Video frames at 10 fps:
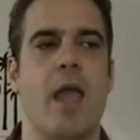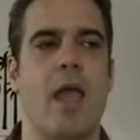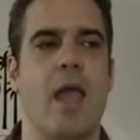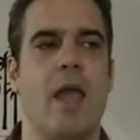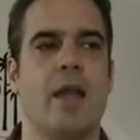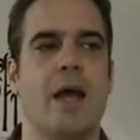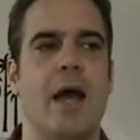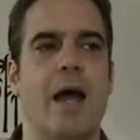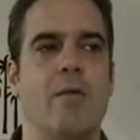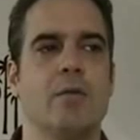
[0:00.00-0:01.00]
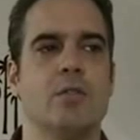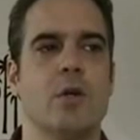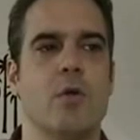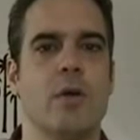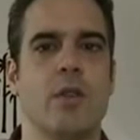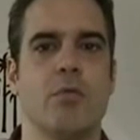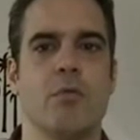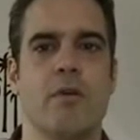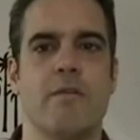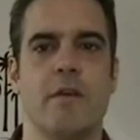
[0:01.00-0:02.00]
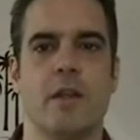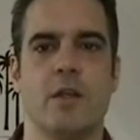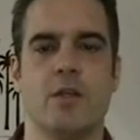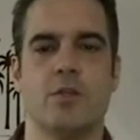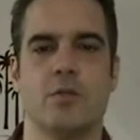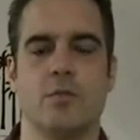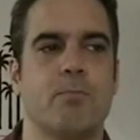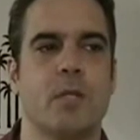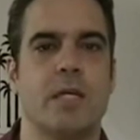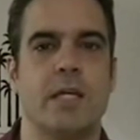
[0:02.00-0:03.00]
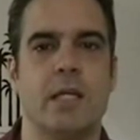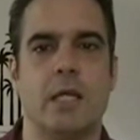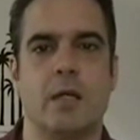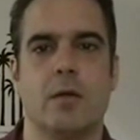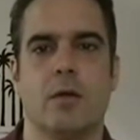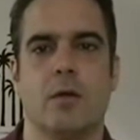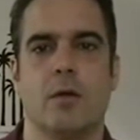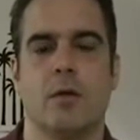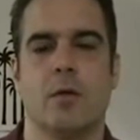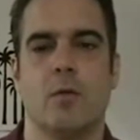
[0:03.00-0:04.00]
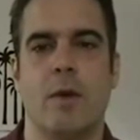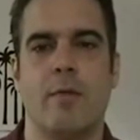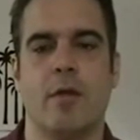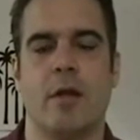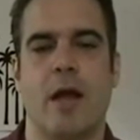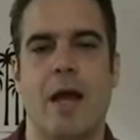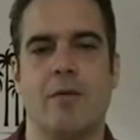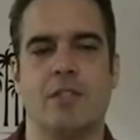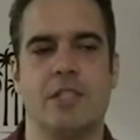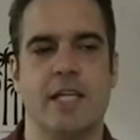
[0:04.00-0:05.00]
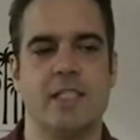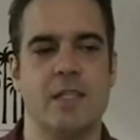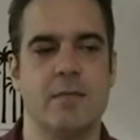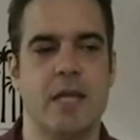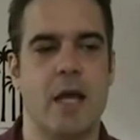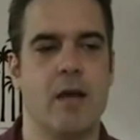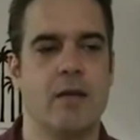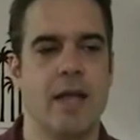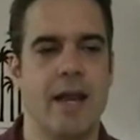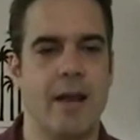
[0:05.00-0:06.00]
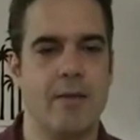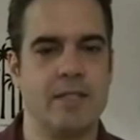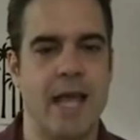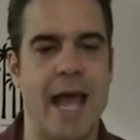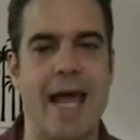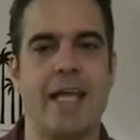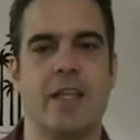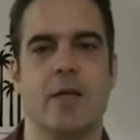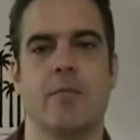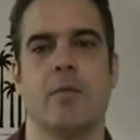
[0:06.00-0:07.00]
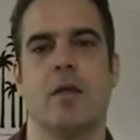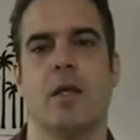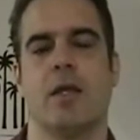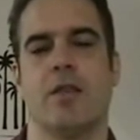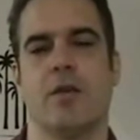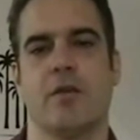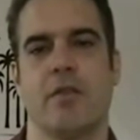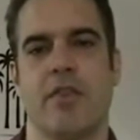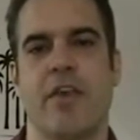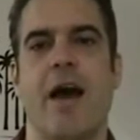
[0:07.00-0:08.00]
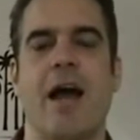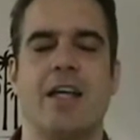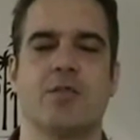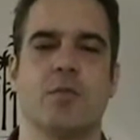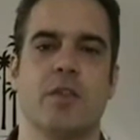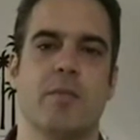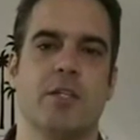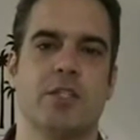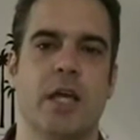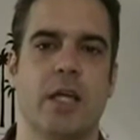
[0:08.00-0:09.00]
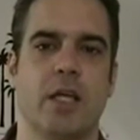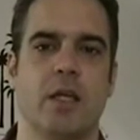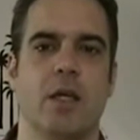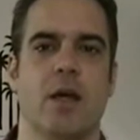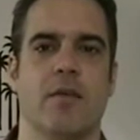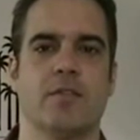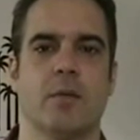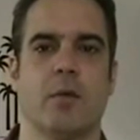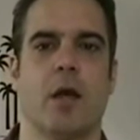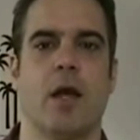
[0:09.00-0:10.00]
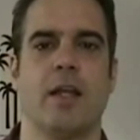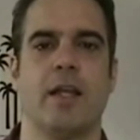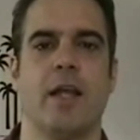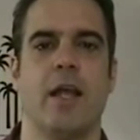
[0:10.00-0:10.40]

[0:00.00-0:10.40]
And I was going through a village killing women. I was chasing them down and I was hacking them in their thighs with a machete of some kind